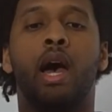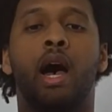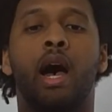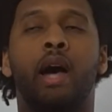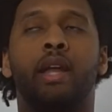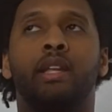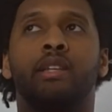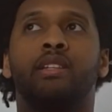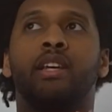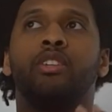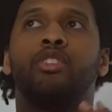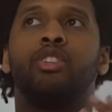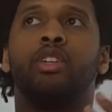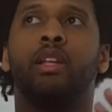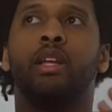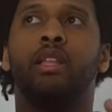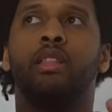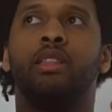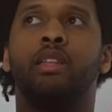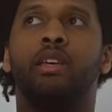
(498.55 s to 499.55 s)
And
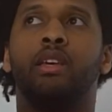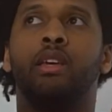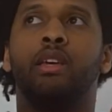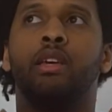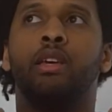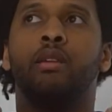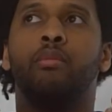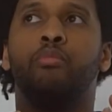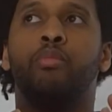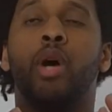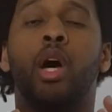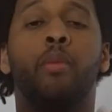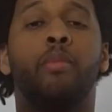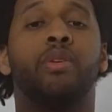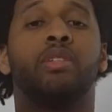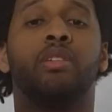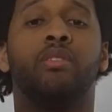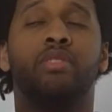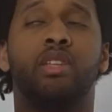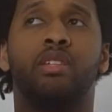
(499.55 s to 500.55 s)
essentially, the
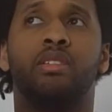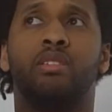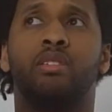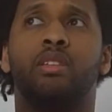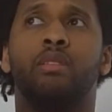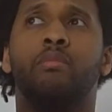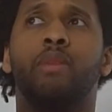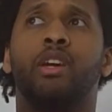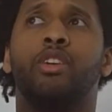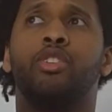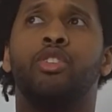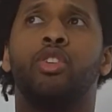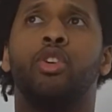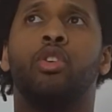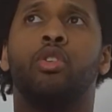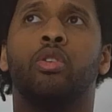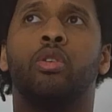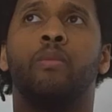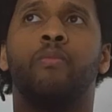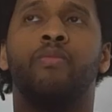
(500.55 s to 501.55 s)
purpose of this is to make
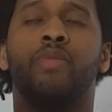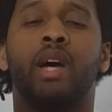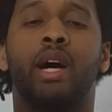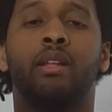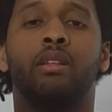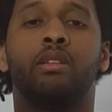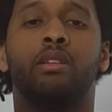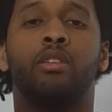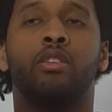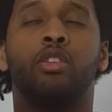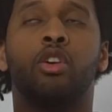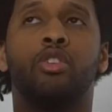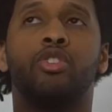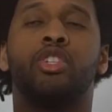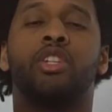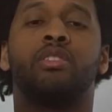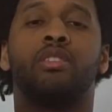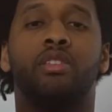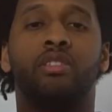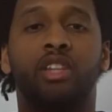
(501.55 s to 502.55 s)
sure that not
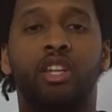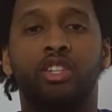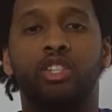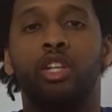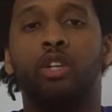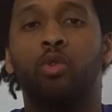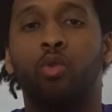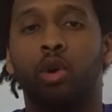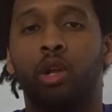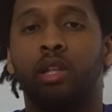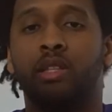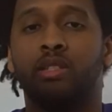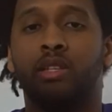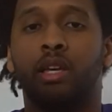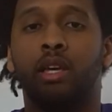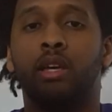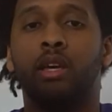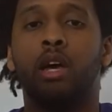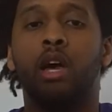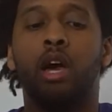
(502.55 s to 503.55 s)
just the teaching
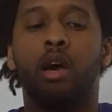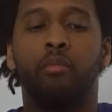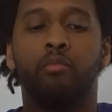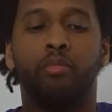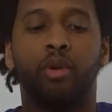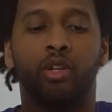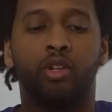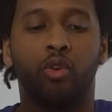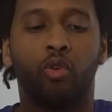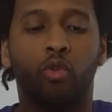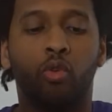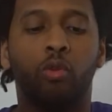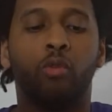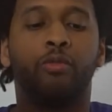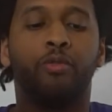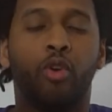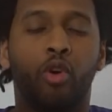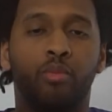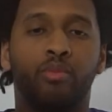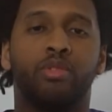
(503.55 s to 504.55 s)
quality, but all
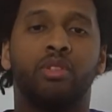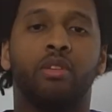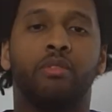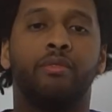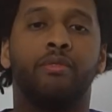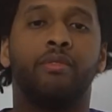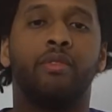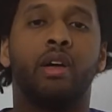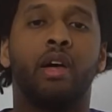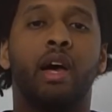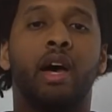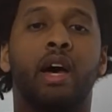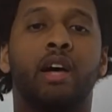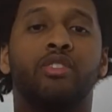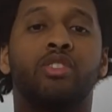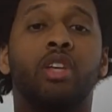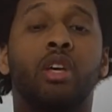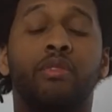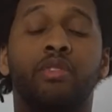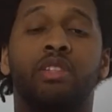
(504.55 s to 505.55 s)
forms of uh,
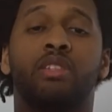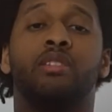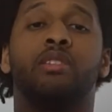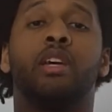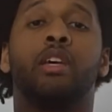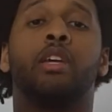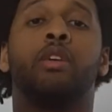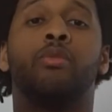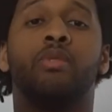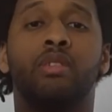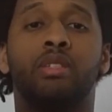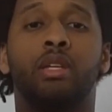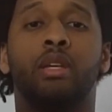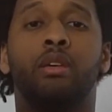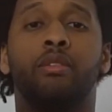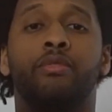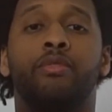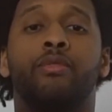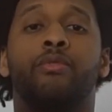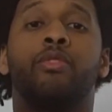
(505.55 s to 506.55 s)
services that you
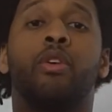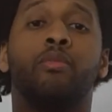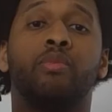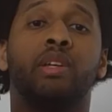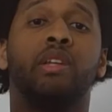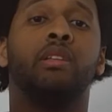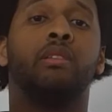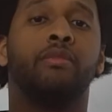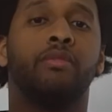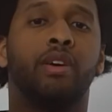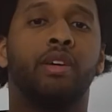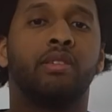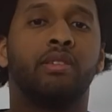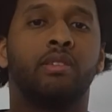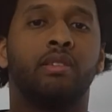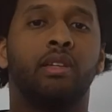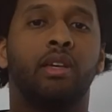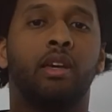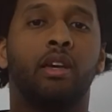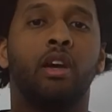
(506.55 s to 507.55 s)
receive from the
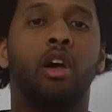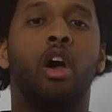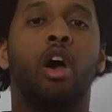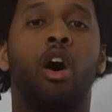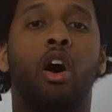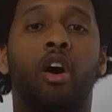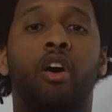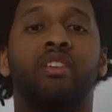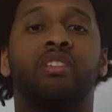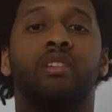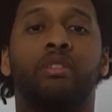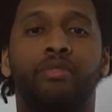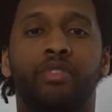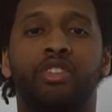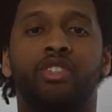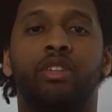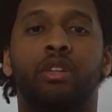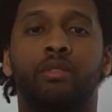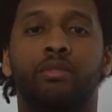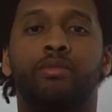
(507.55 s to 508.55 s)
university are
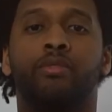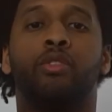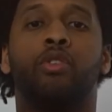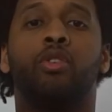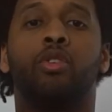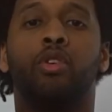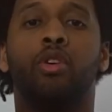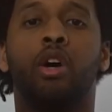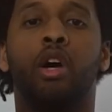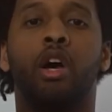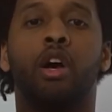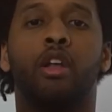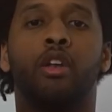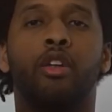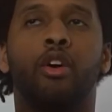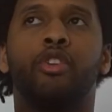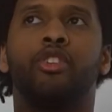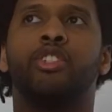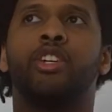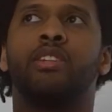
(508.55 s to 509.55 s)
sufficient for
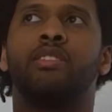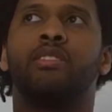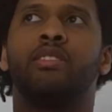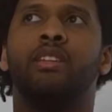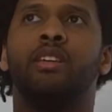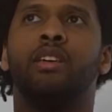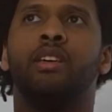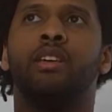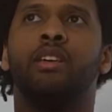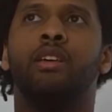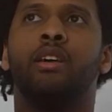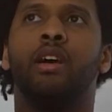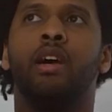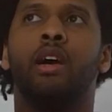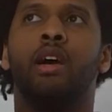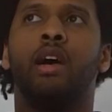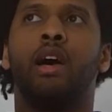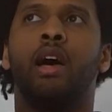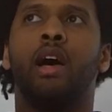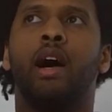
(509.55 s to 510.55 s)
not just the
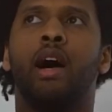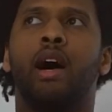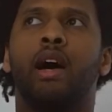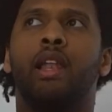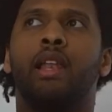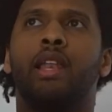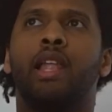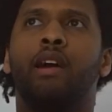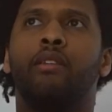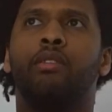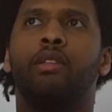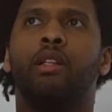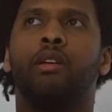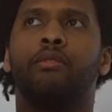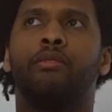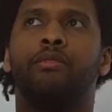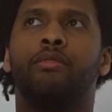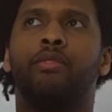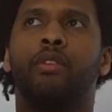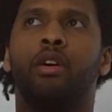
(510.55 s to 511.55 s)
uh, level
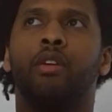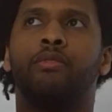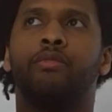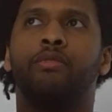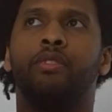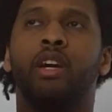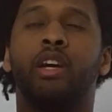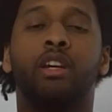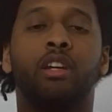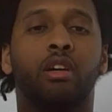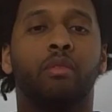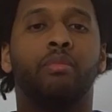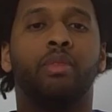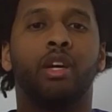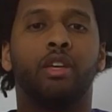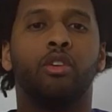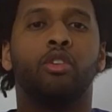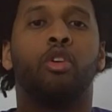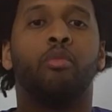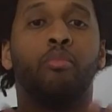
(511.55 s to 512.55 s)
of, of income
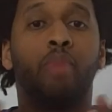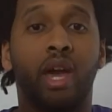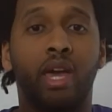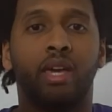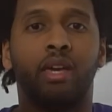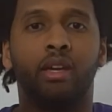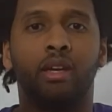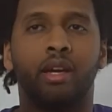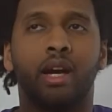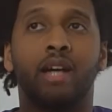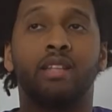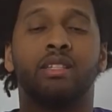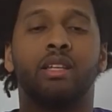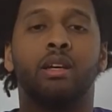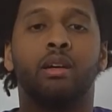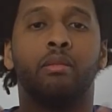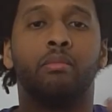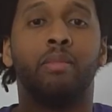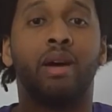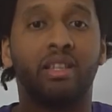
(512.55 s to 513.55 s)
that you're paying as
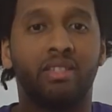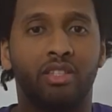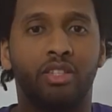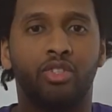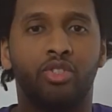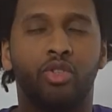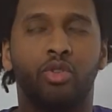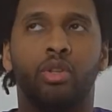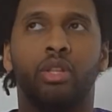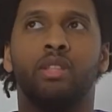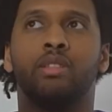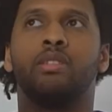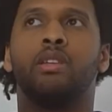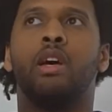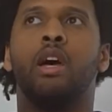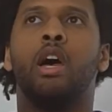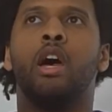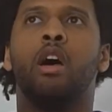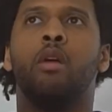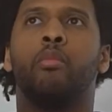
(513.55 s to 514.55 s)
a master's student,
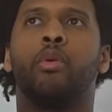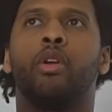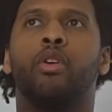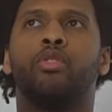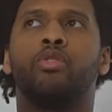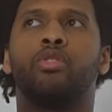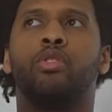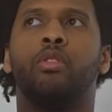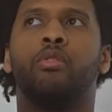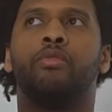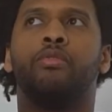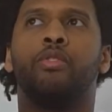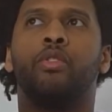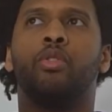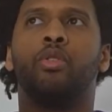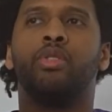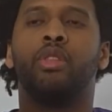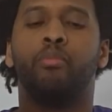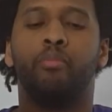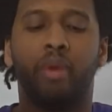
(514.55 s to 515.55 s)
but also
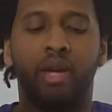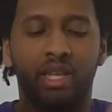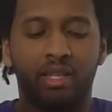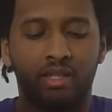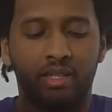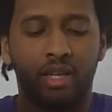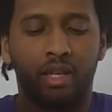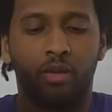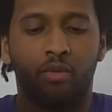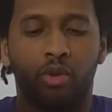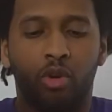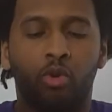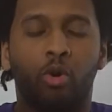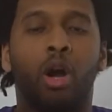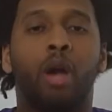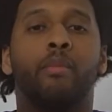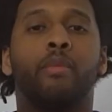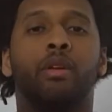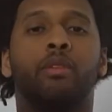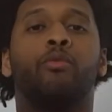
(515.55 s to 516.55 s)
for the basic
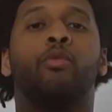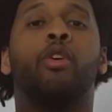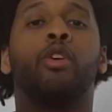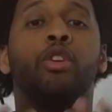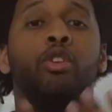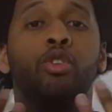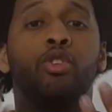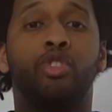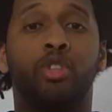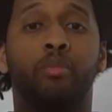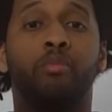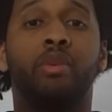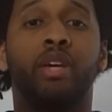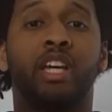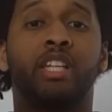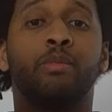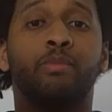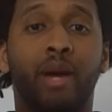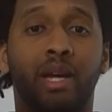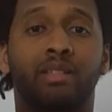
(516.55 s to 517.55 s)
requirement of what you should be
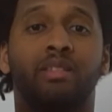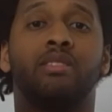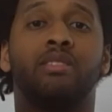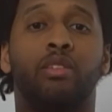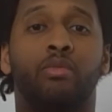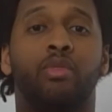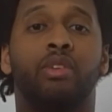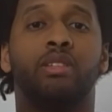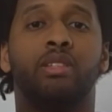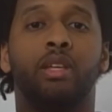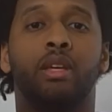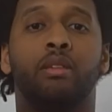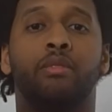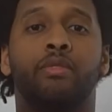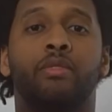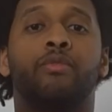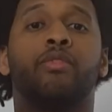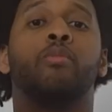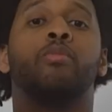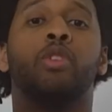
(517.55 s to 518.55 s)
expected to
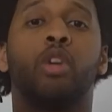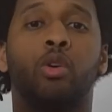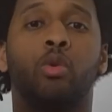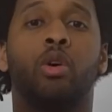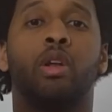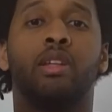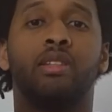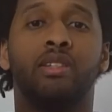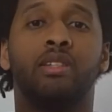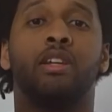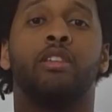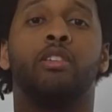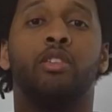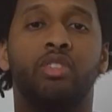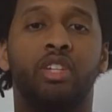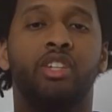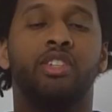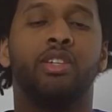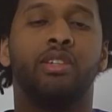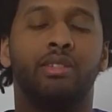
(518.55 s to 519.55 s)
receive from your quality and your
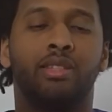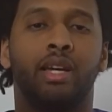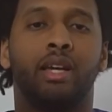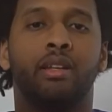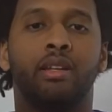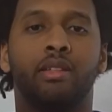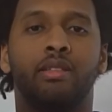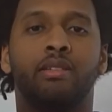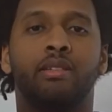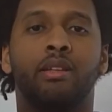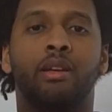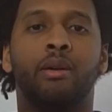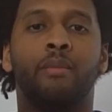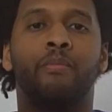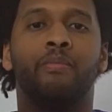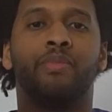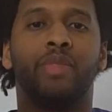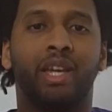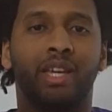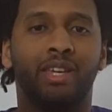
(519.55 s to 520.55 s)
teaching standards.
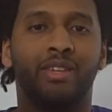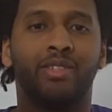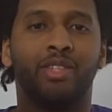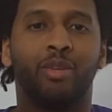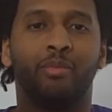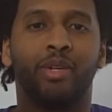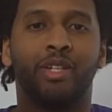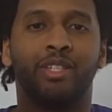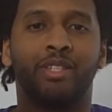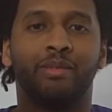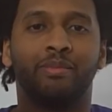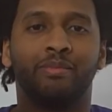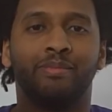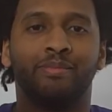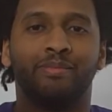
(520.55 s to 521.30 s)
Thank you so much.